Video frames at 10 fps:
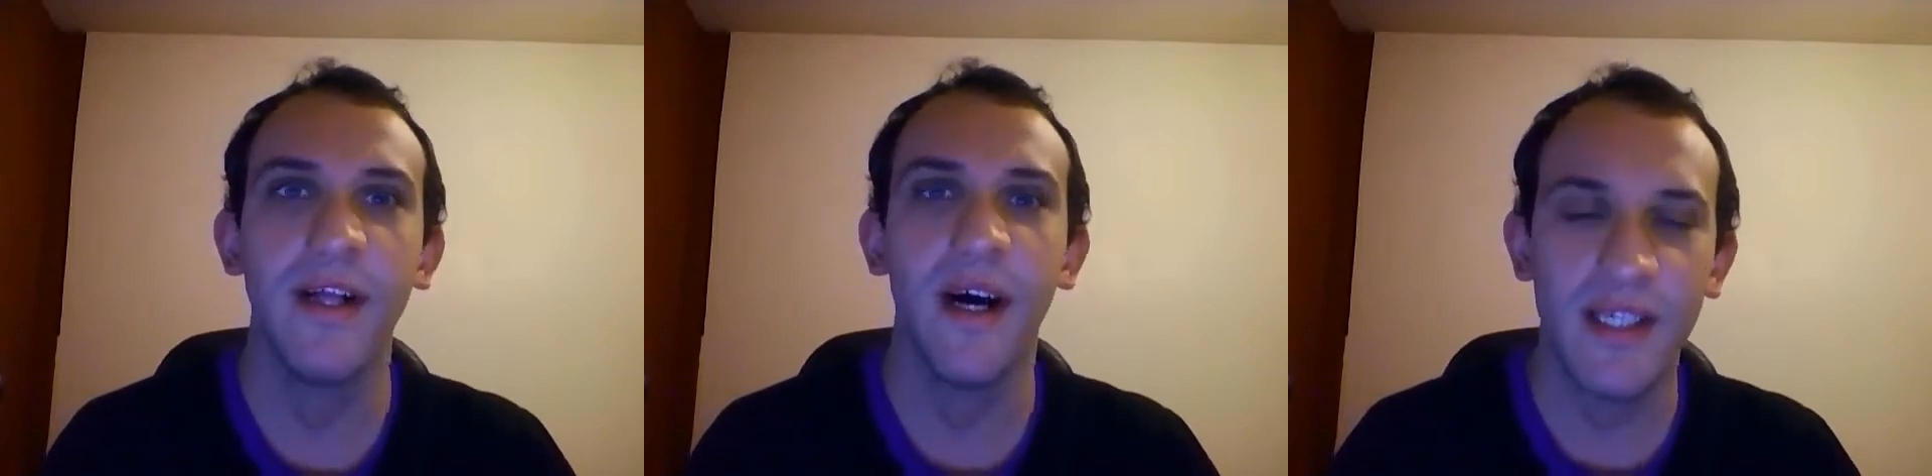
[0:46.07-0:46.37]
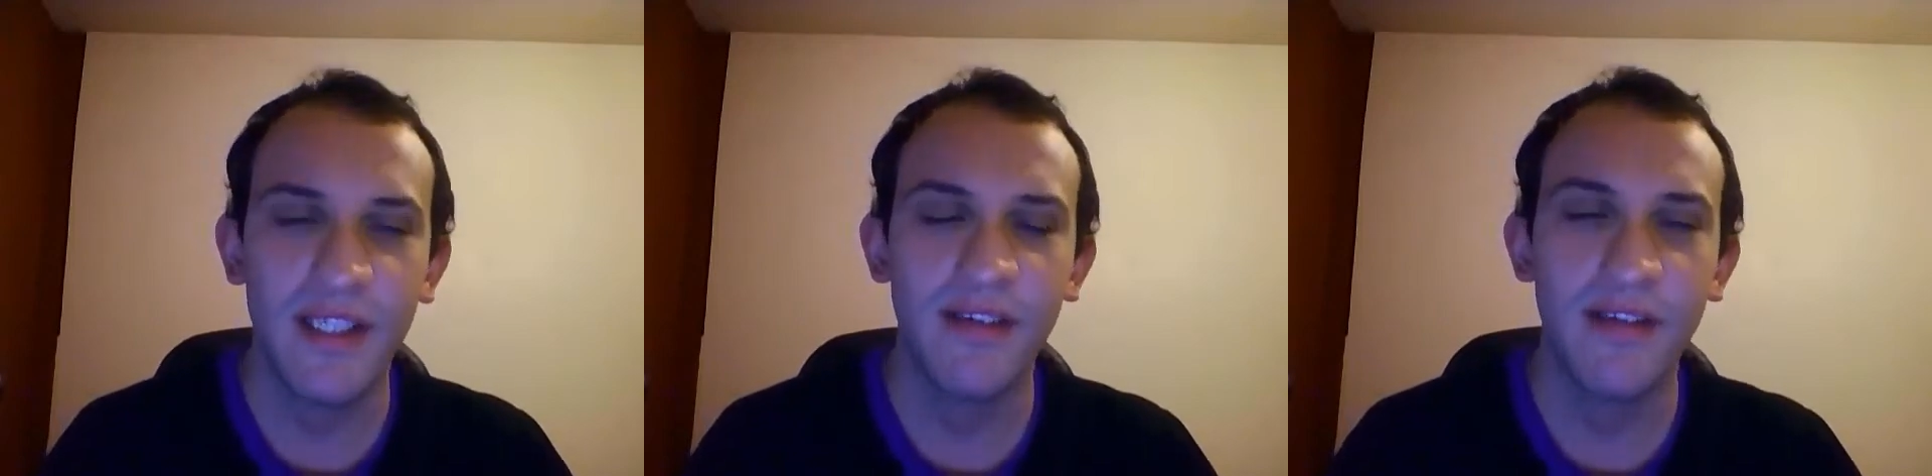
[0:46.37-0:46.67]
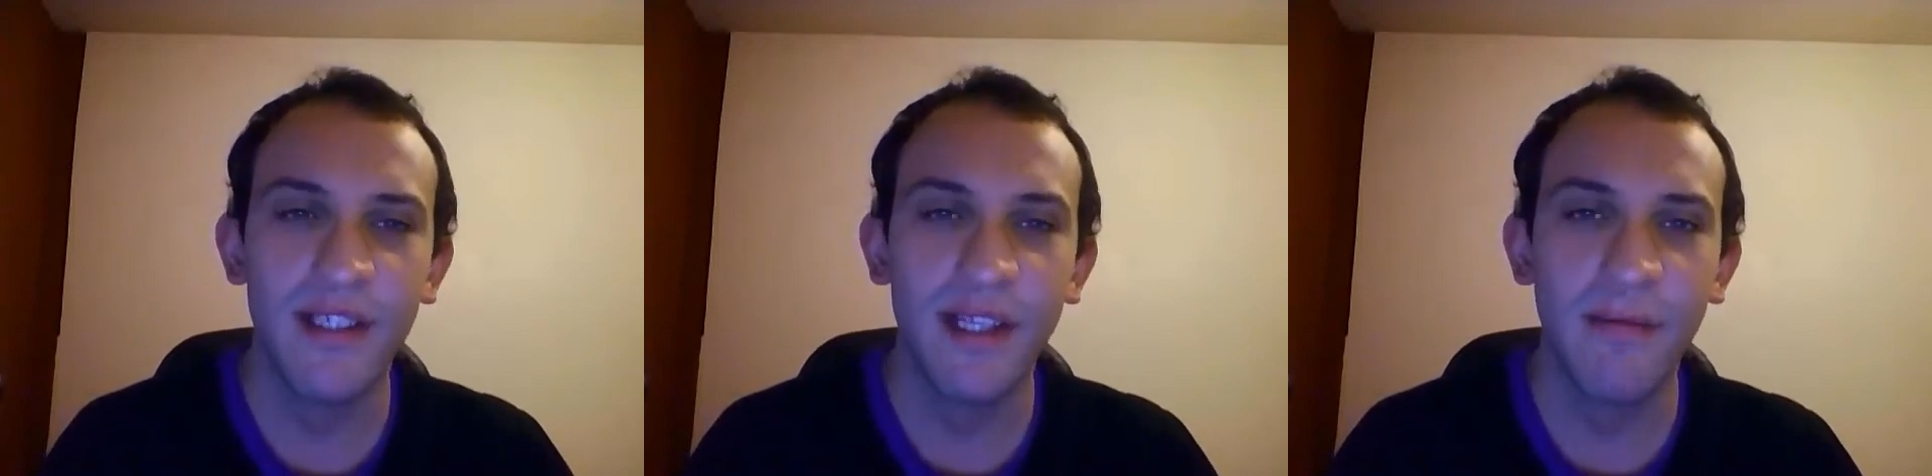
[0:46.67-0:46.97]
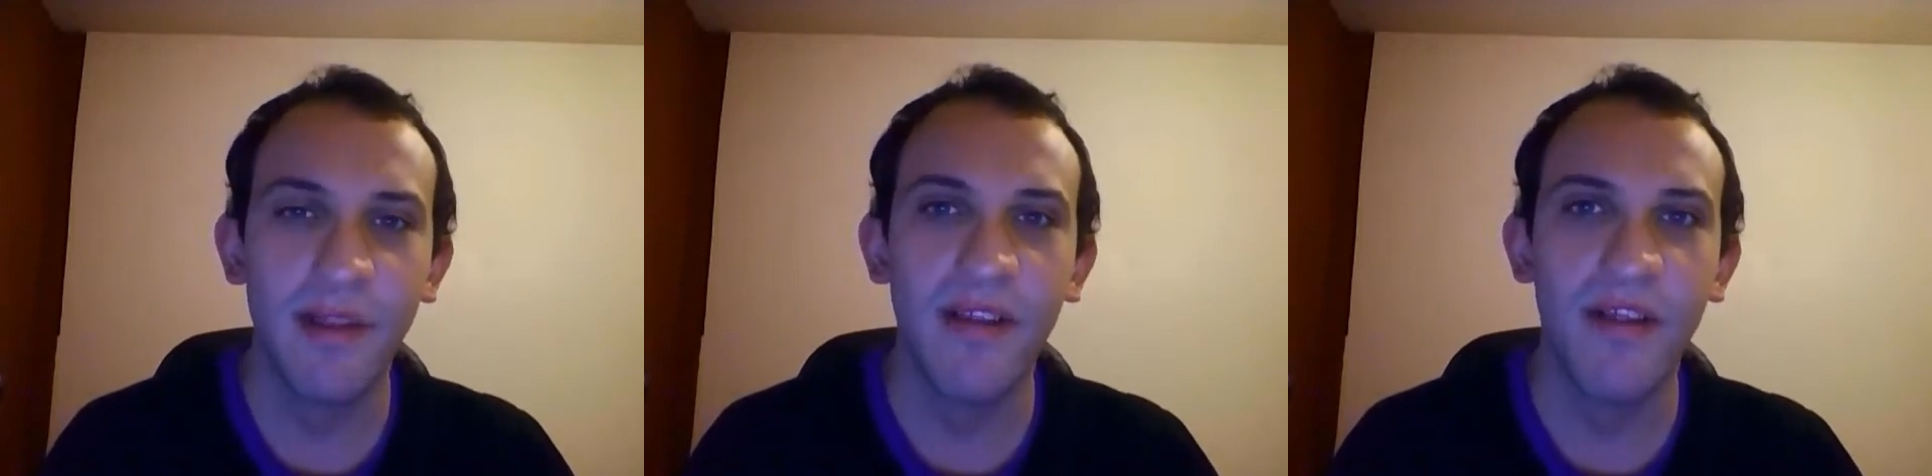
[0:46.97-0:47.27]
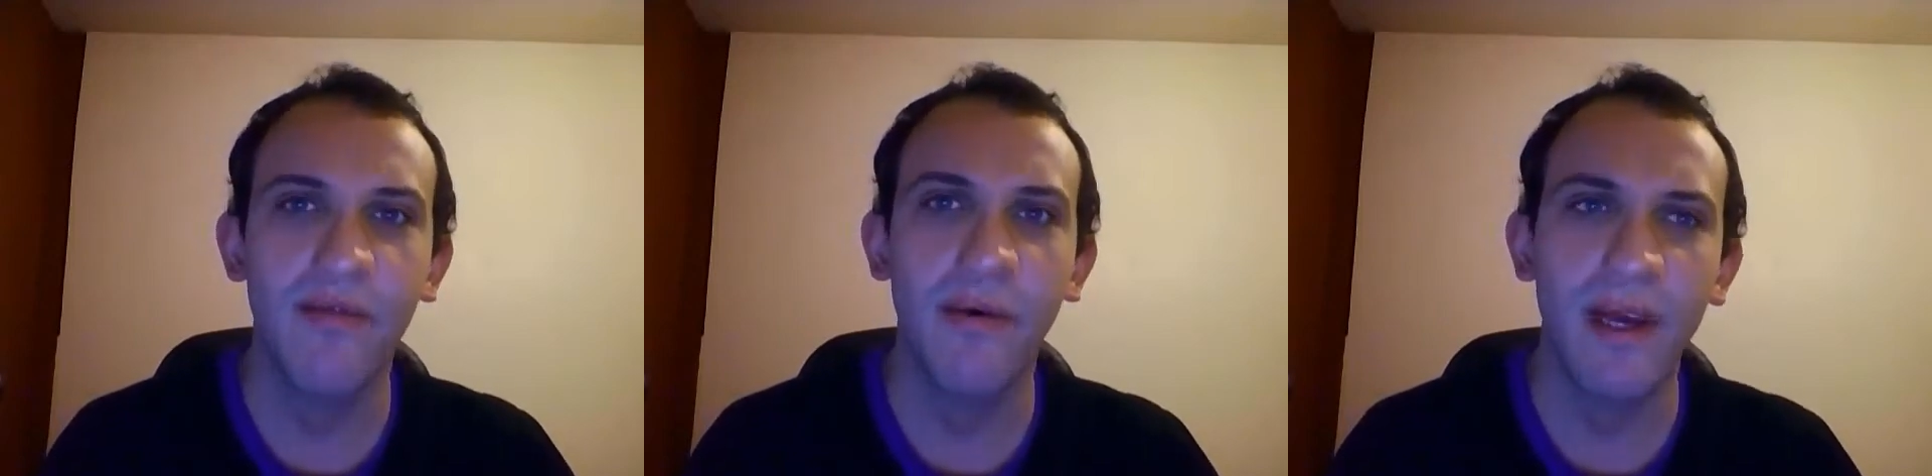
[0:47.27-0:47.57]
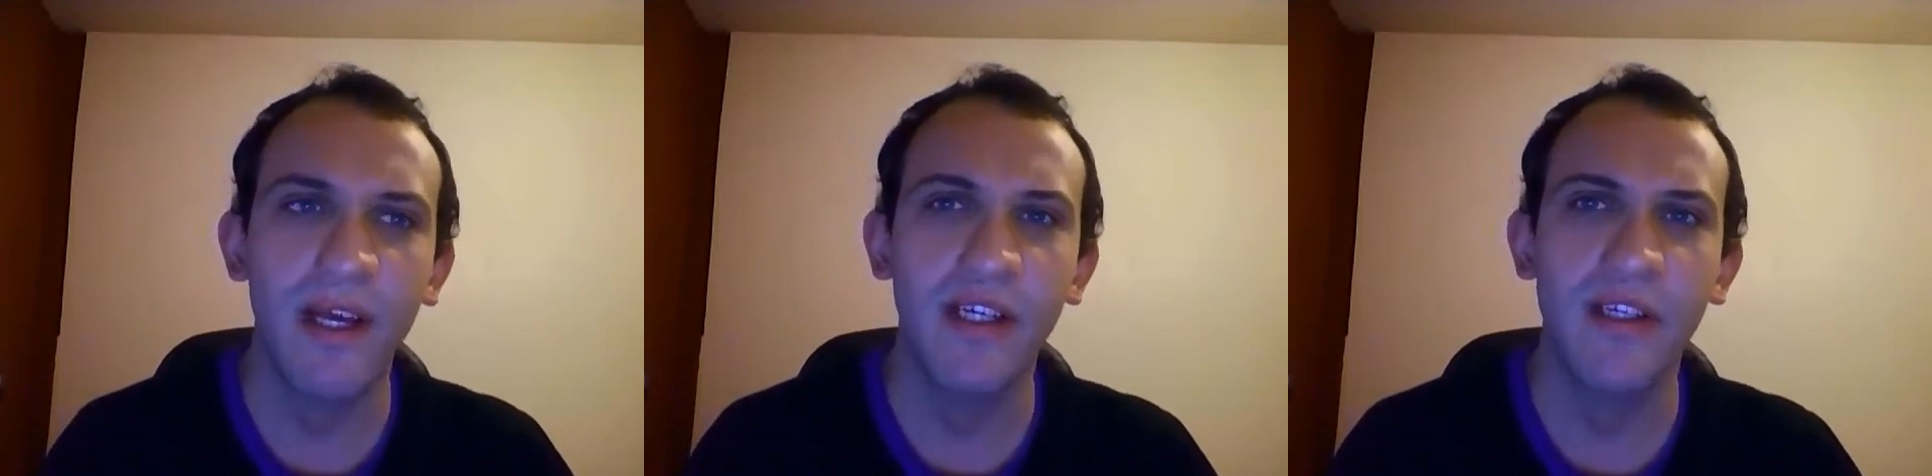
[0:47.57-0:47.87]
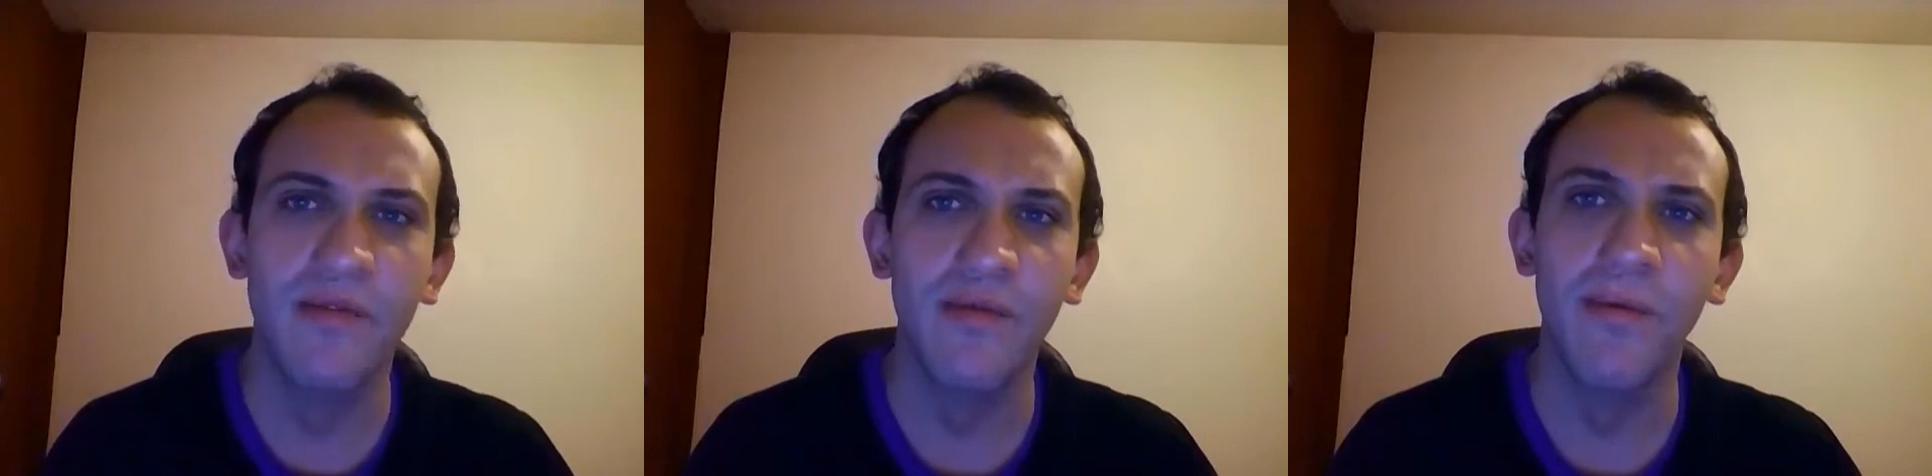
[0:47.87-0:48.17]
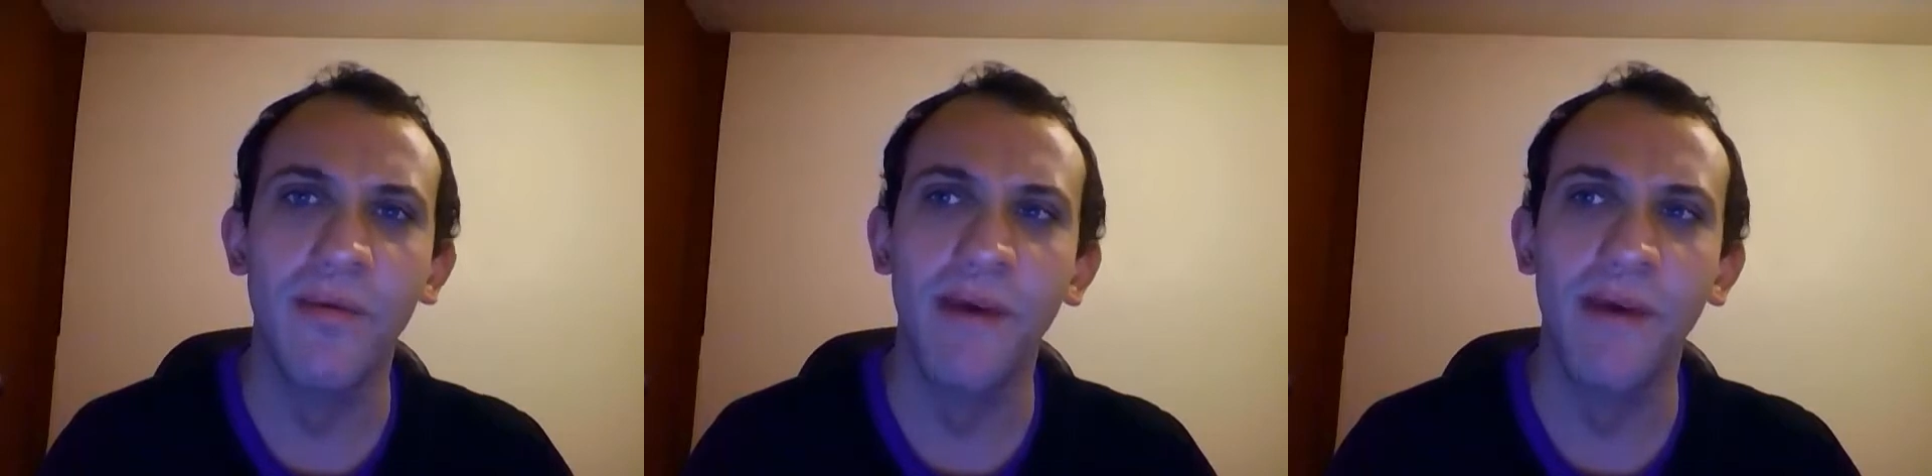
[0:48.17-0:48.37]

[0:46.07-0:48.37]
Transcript: I seriously believe the Romanians will be